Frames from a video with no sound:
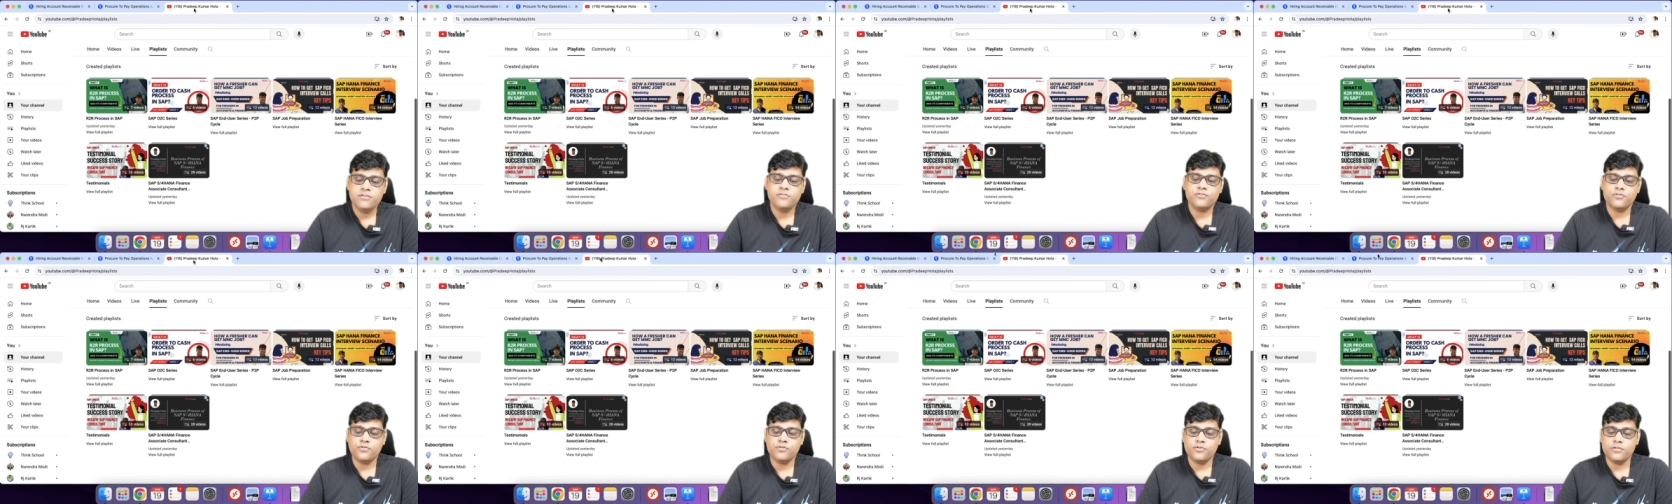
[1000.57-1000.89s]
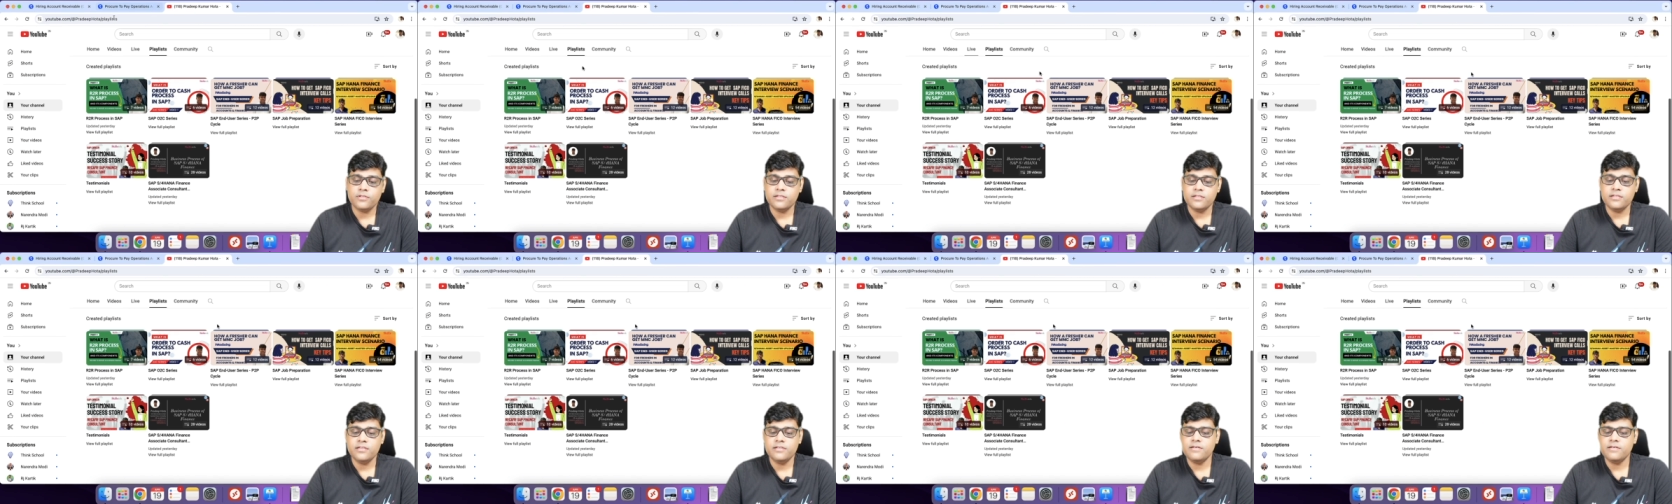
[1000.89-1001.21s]
So
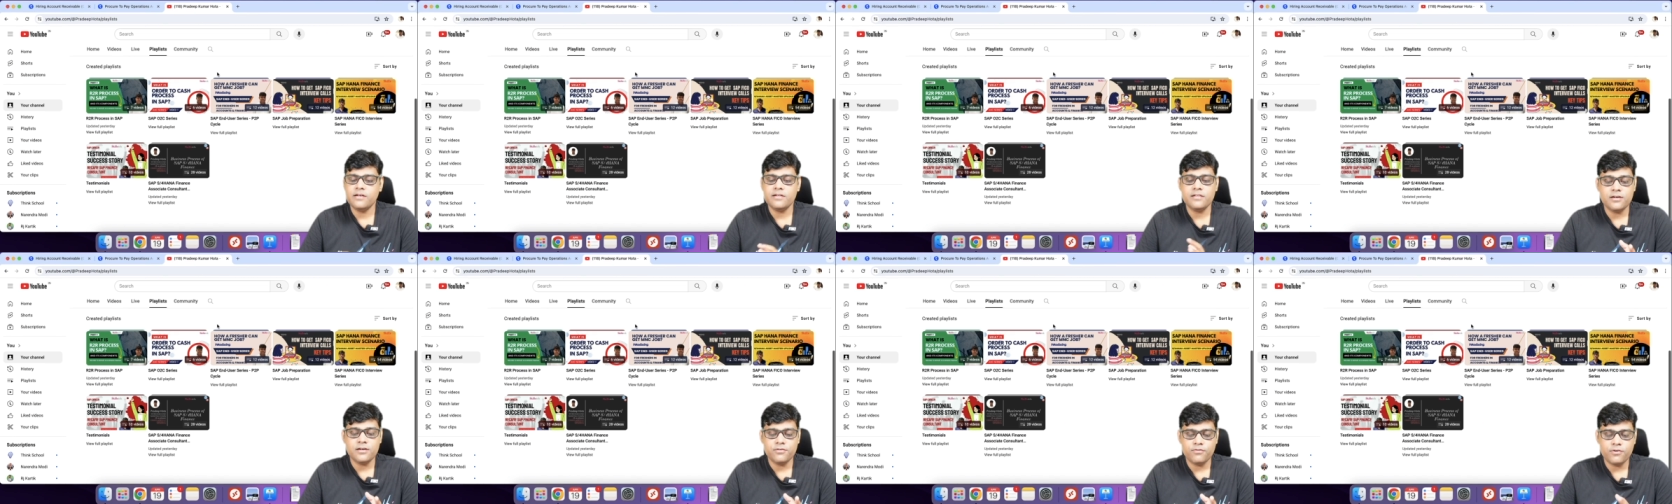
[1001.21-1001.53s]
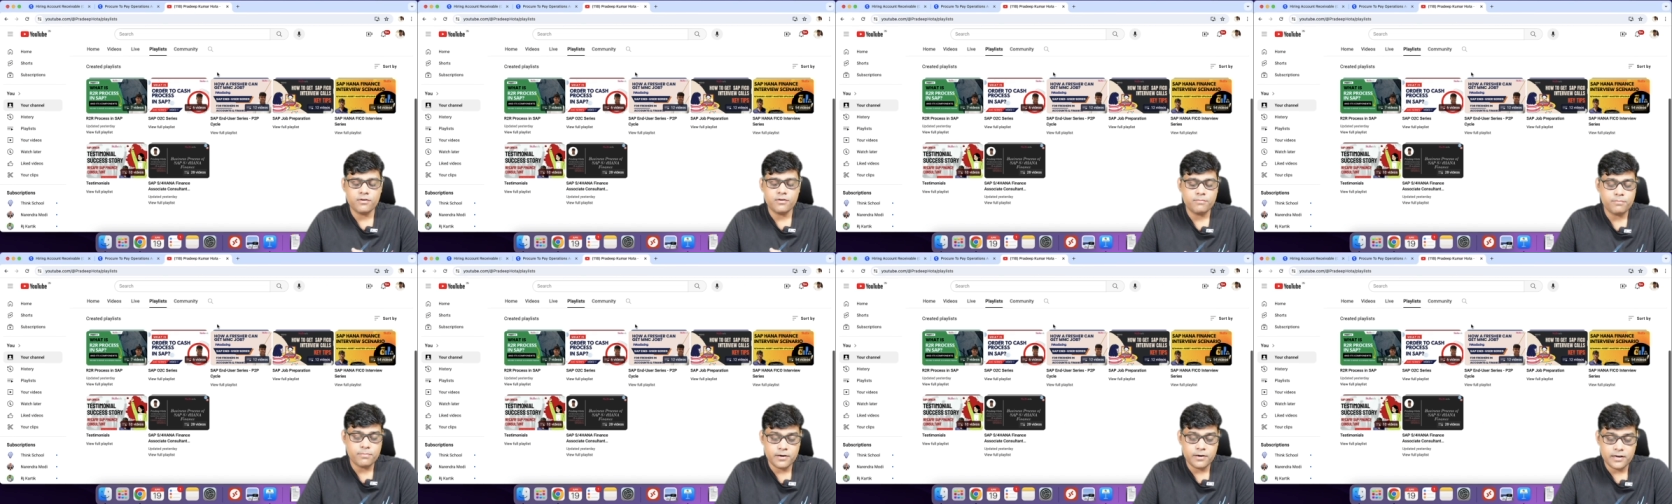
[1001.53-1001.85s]
these are the
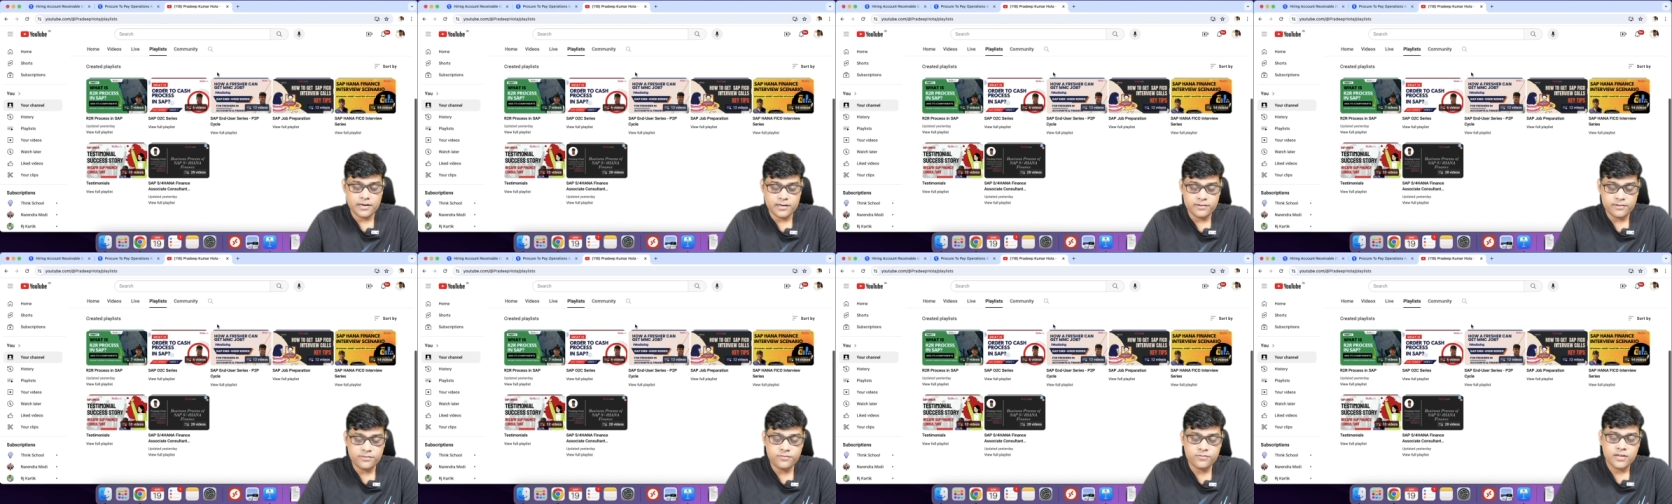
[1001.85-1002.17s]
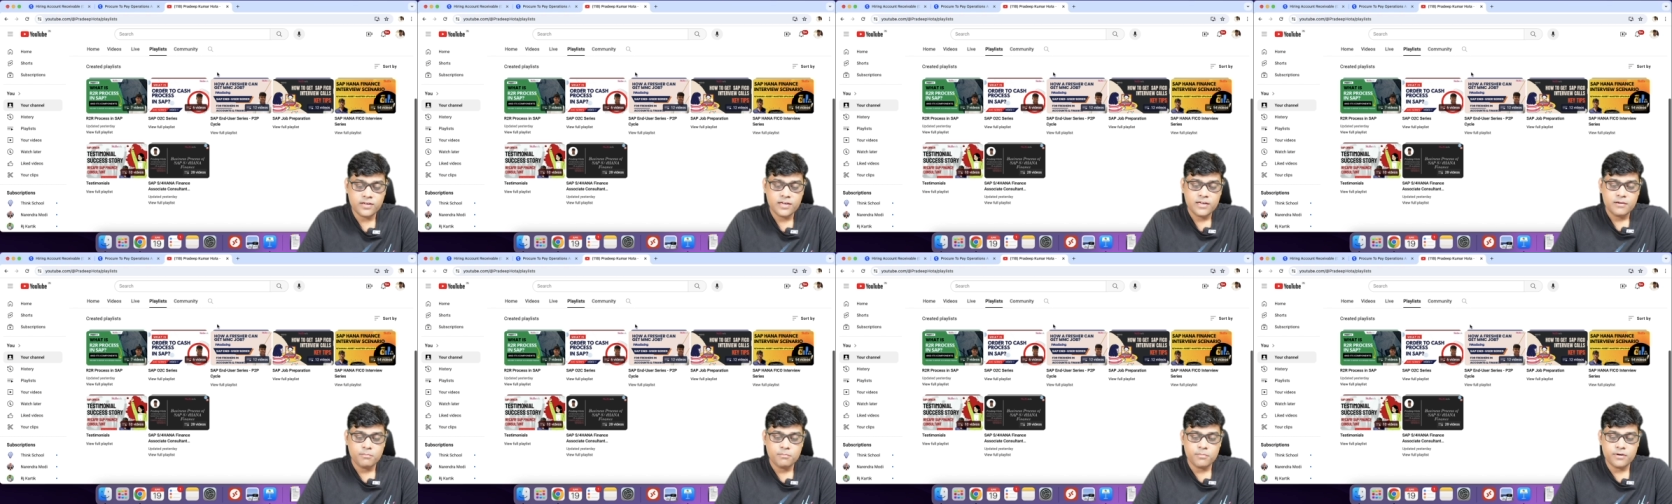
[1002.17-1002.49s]
different playlists,
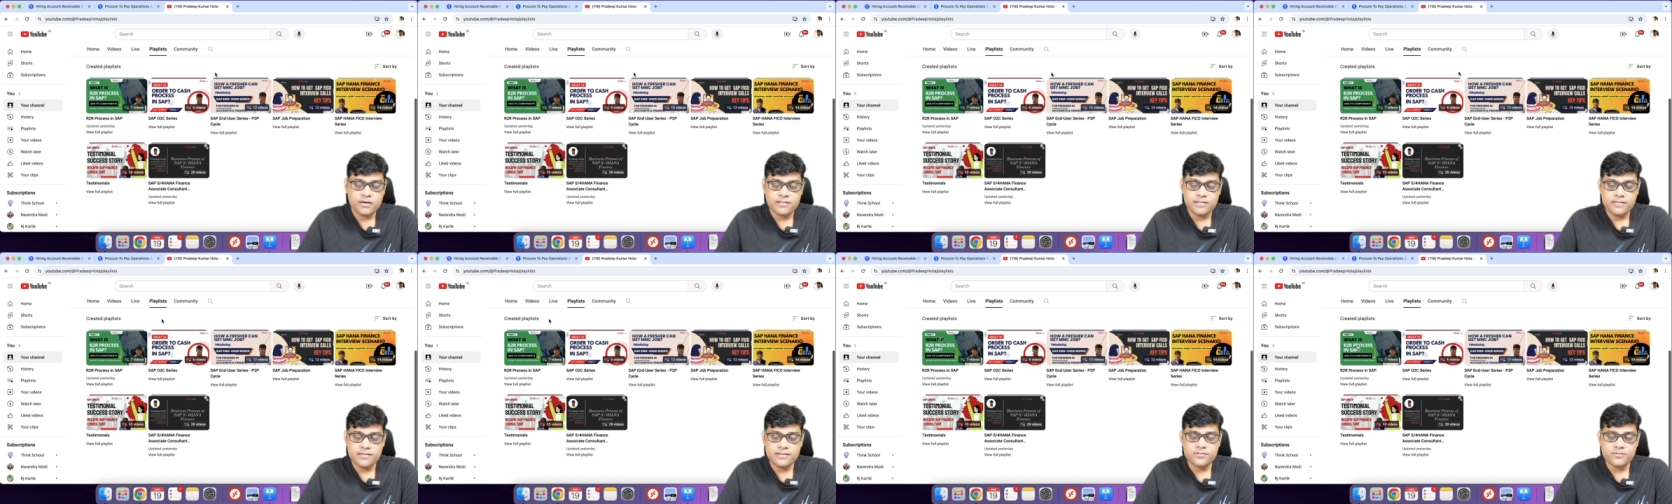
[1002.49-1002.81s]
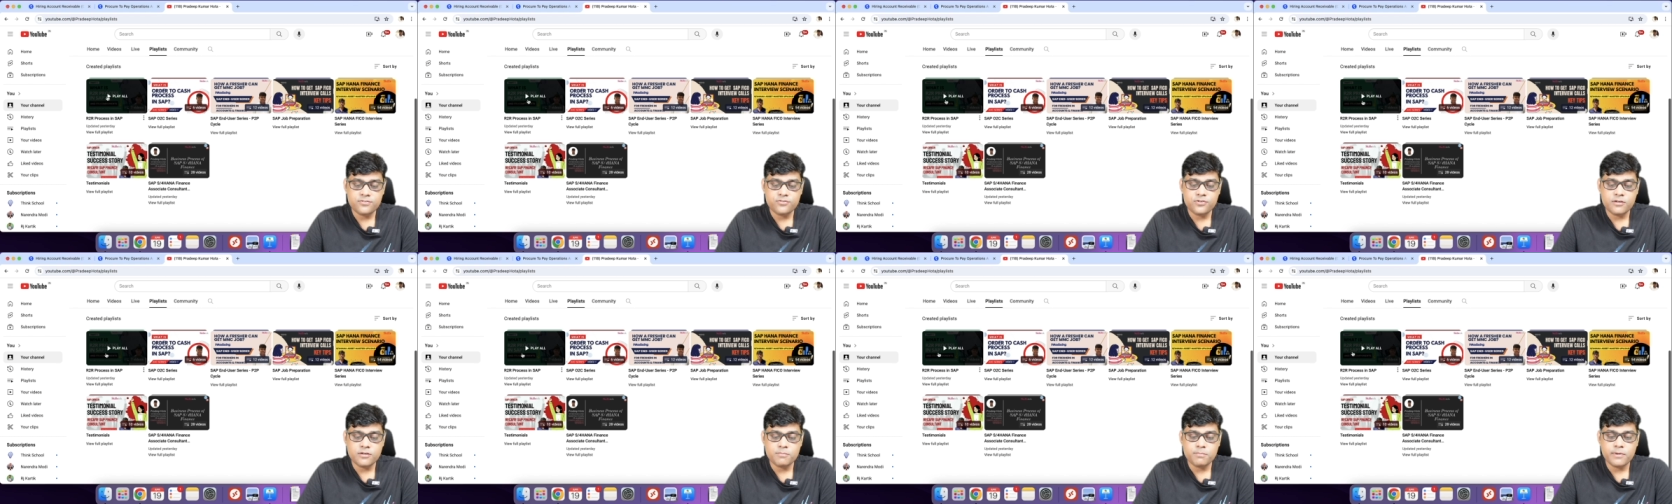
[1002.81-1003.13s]
but
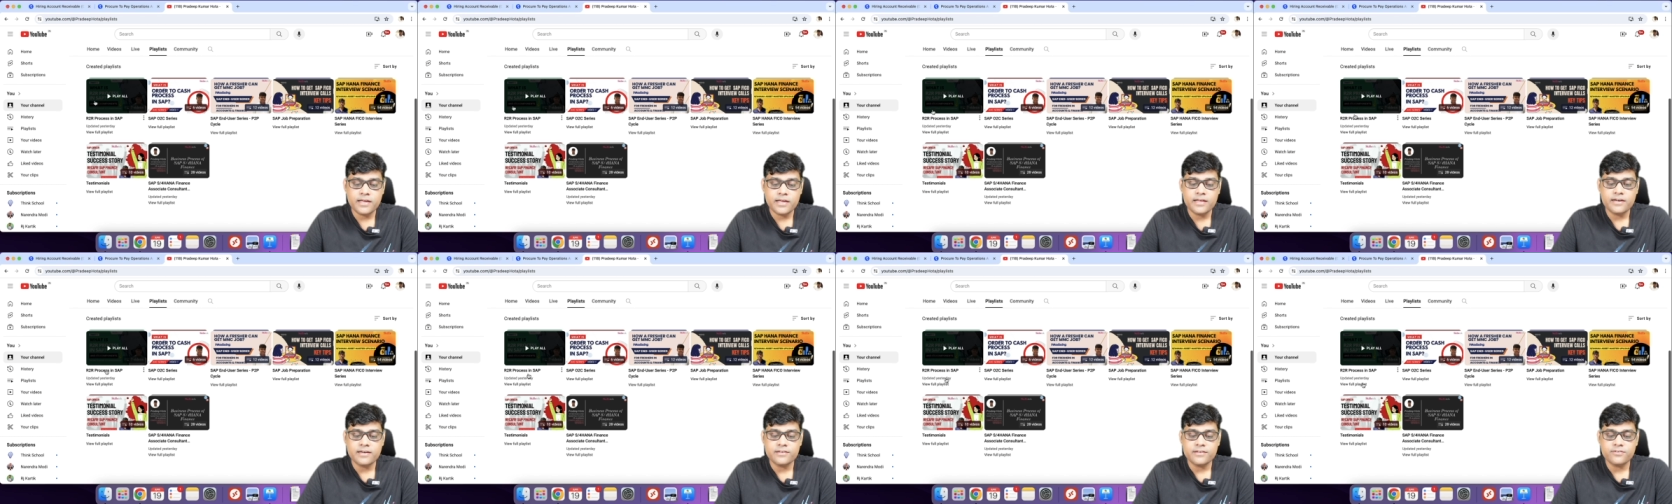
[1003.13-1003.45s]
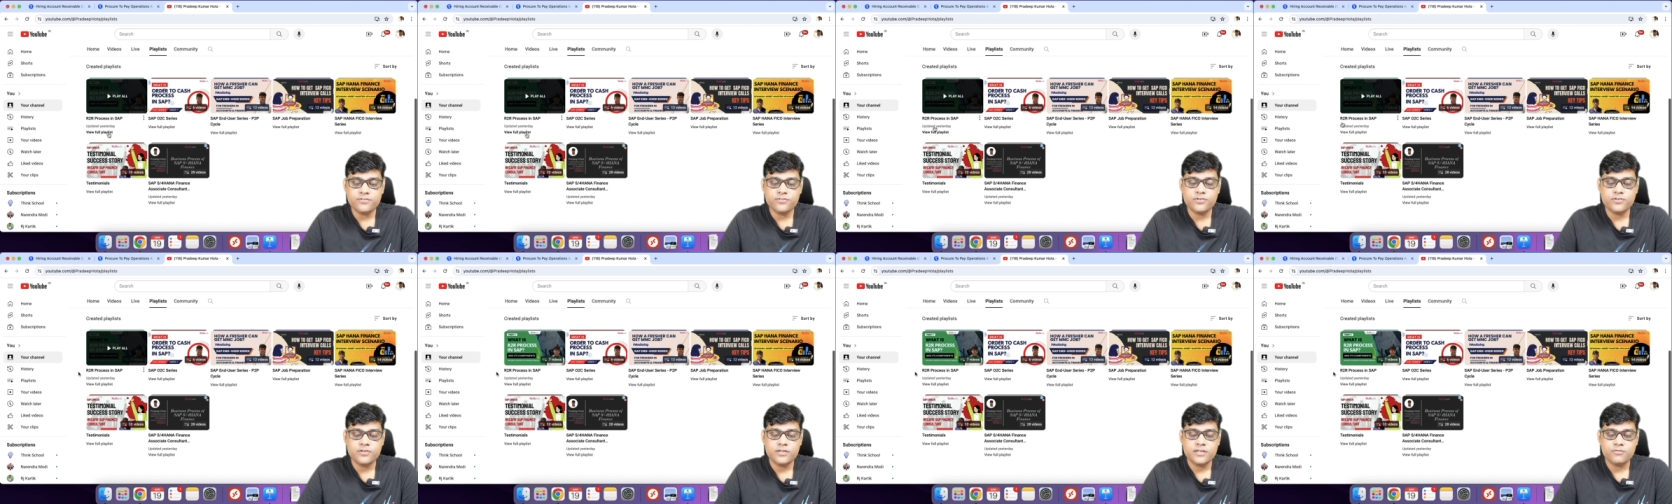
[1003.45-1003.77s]
these three
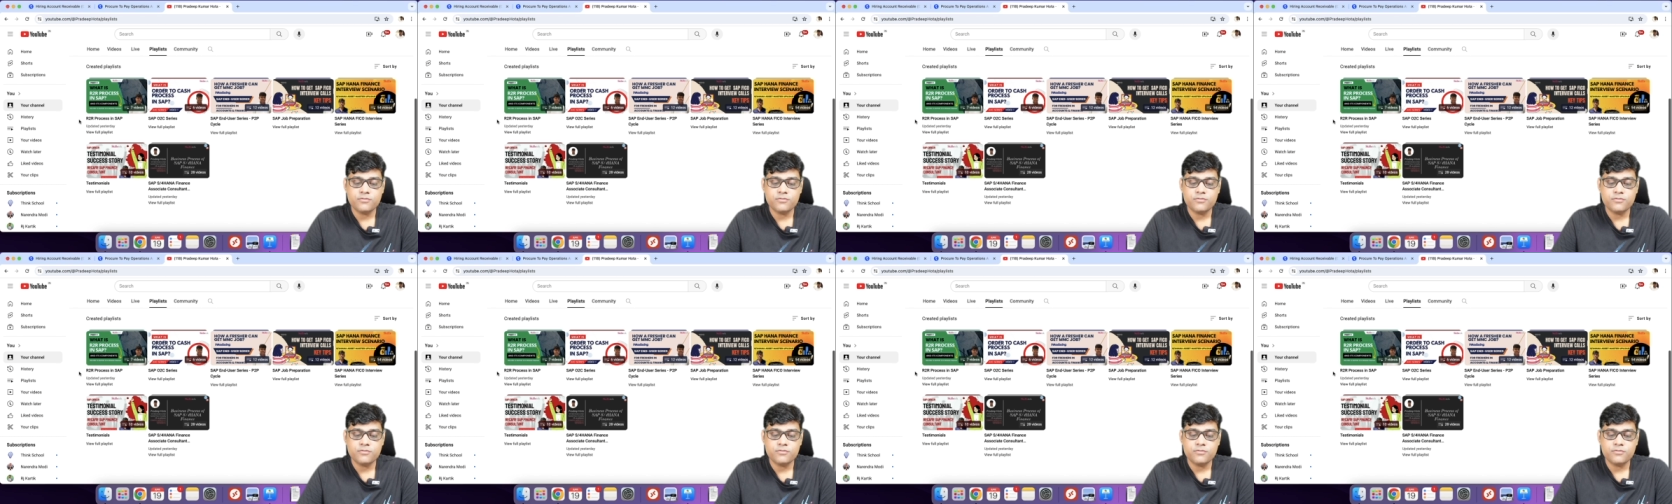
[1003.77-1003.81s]
playlists,